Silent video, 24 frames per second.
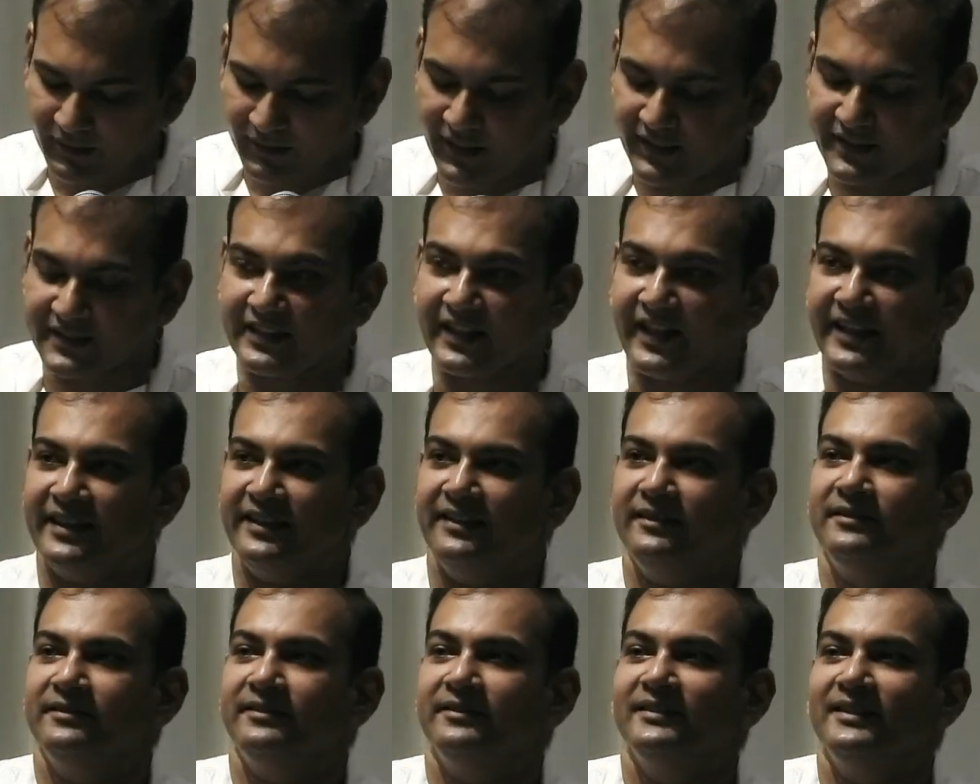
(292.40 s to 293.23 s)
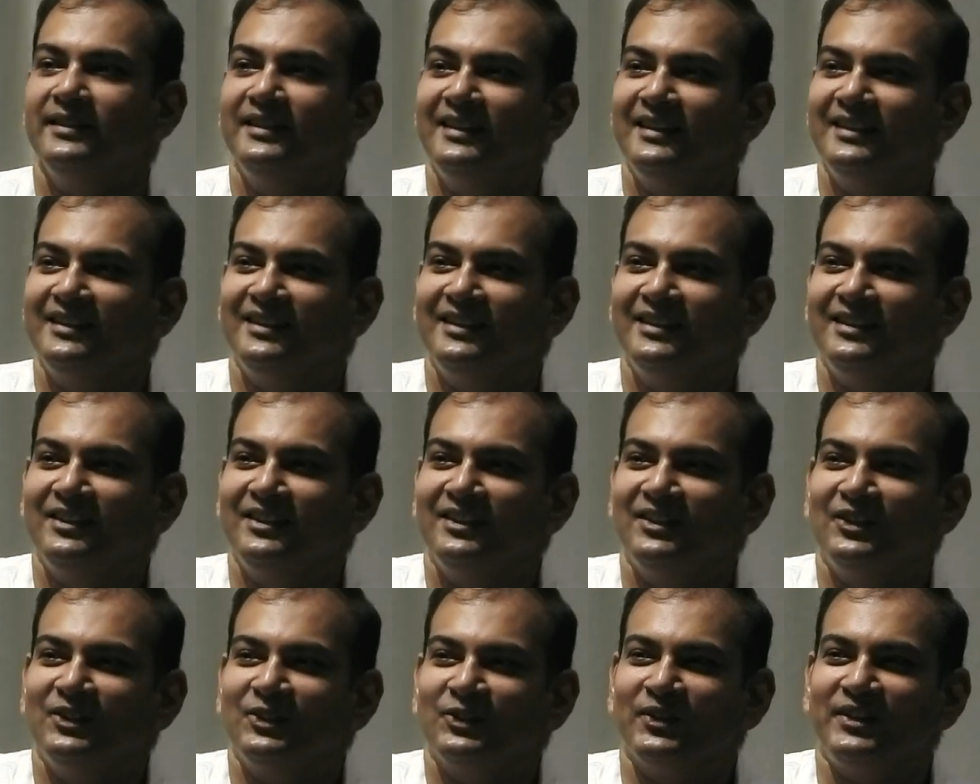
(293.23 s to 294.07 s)
The next slide.
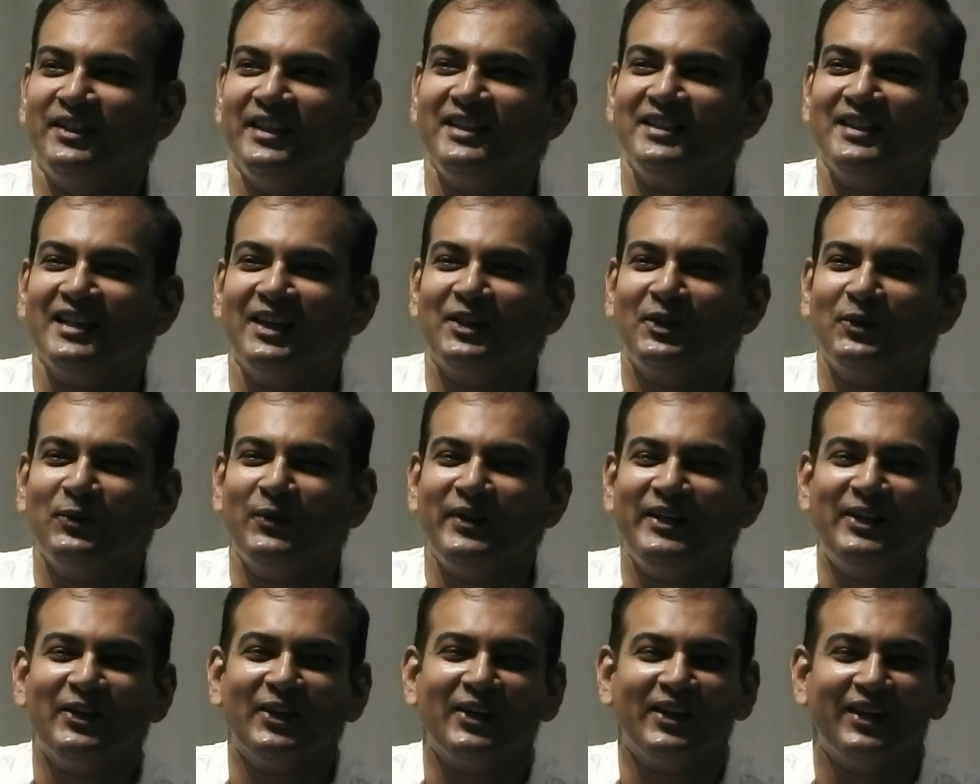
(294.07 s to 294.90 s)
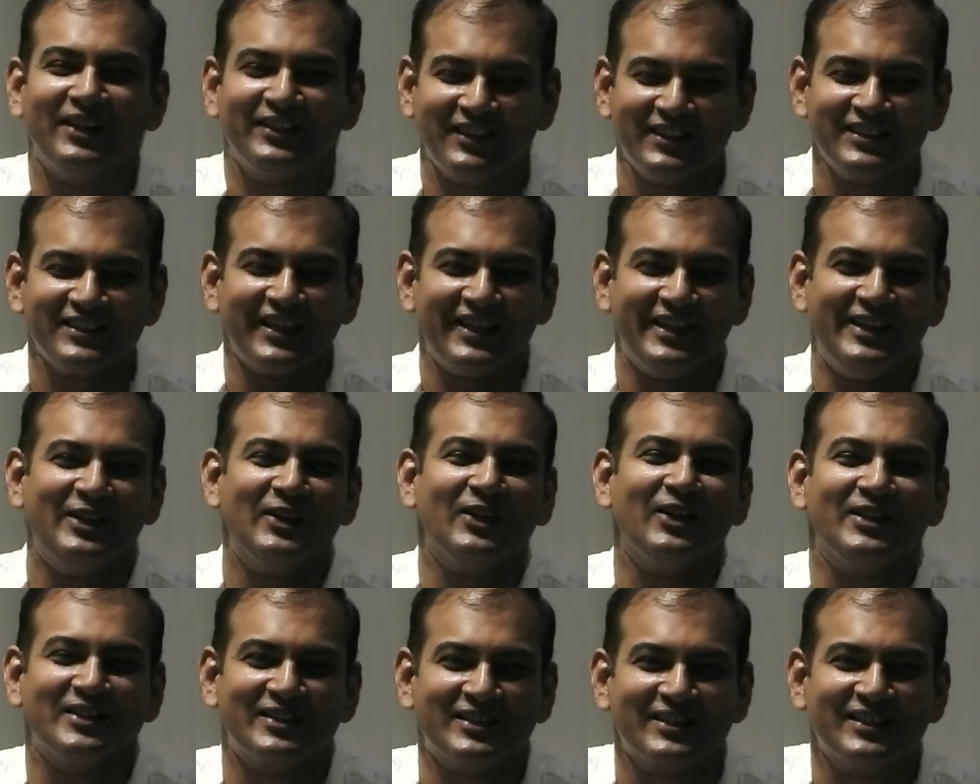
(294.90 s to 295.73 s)
So these are
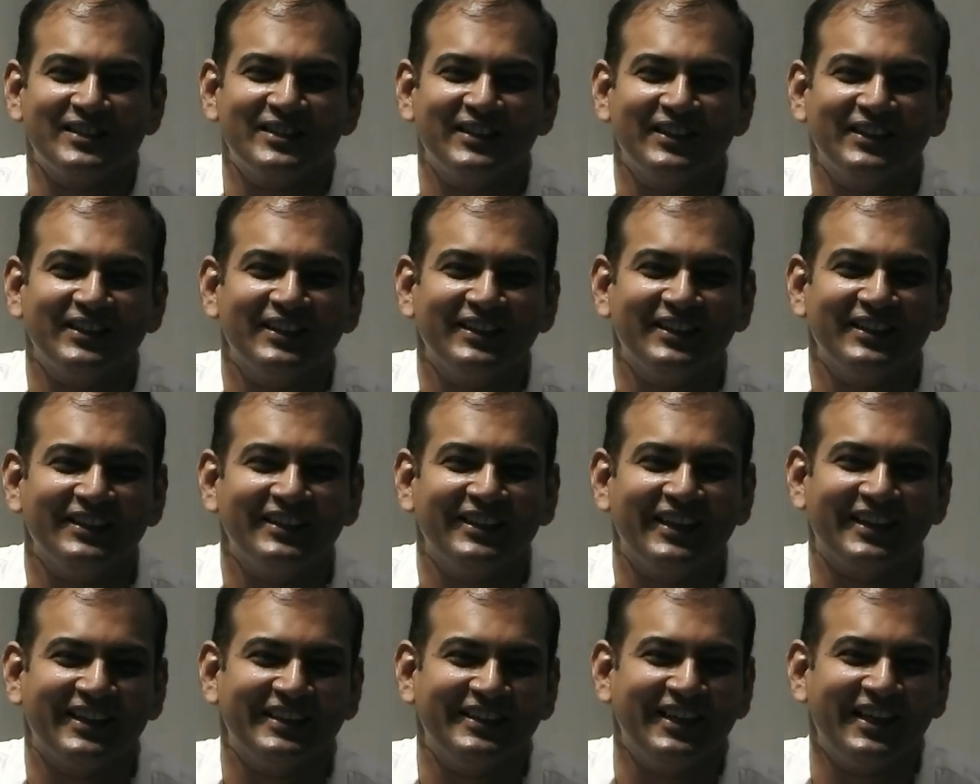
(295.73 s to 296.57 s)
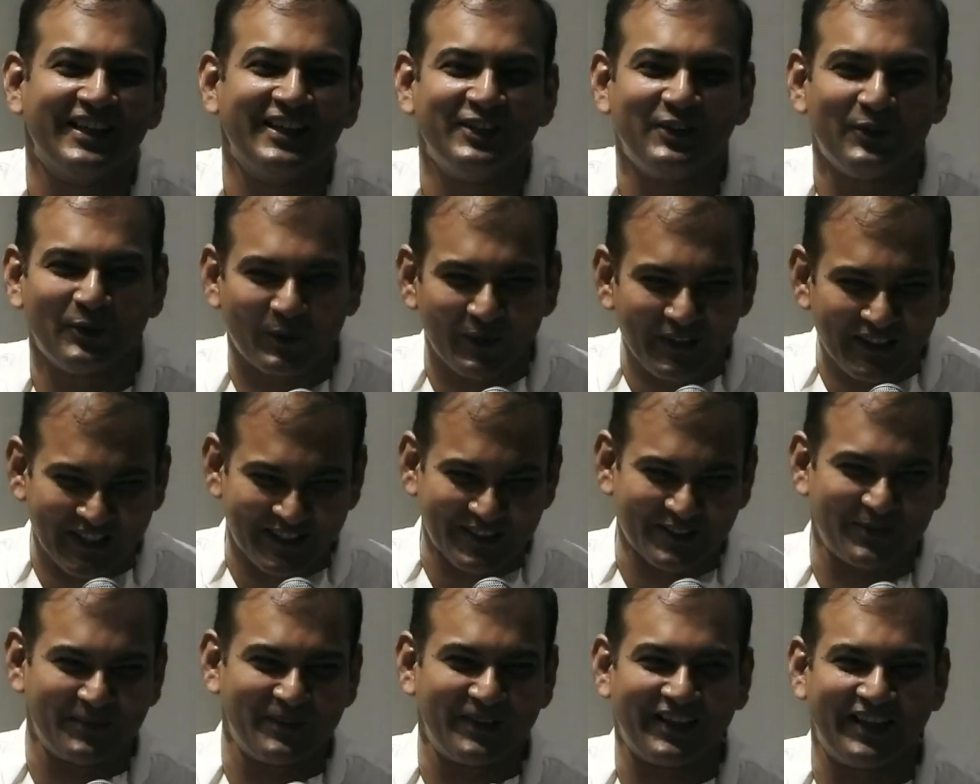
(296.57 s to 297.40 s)
in-laws that are there in the Old
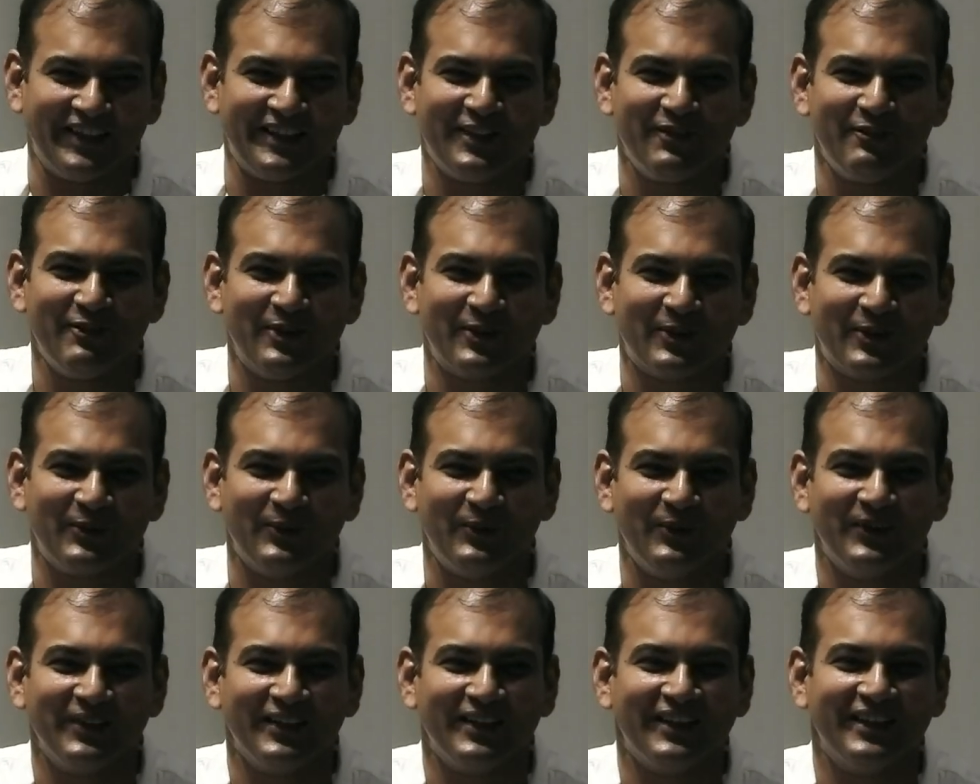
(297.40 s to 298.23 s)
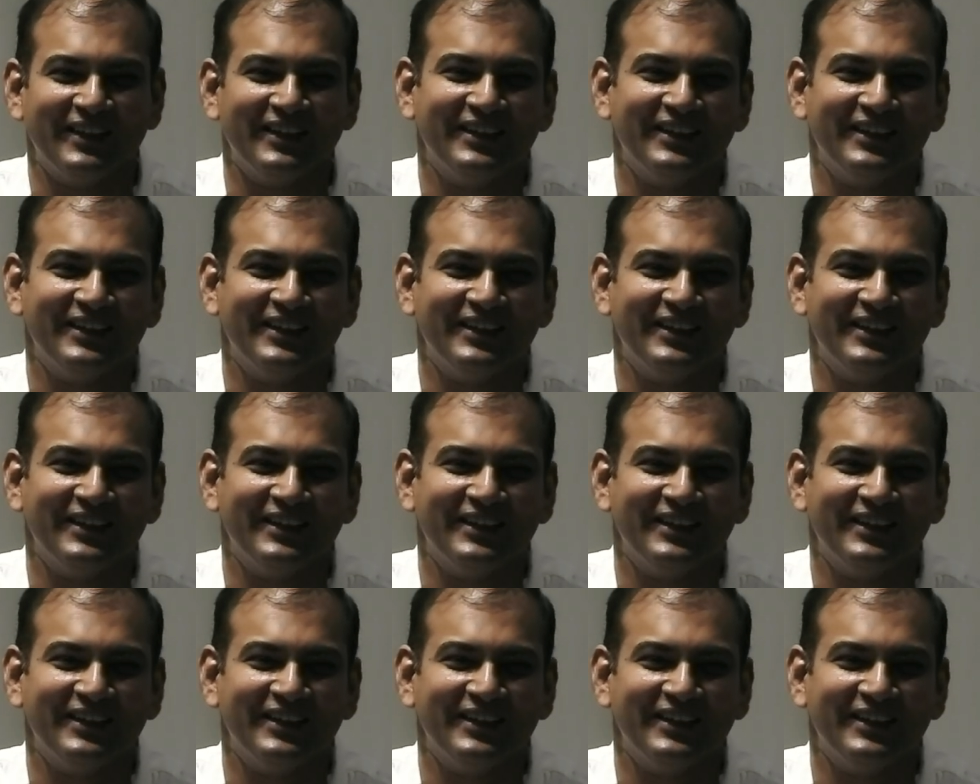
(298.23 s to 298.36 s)
Testament. I'll give you a clue.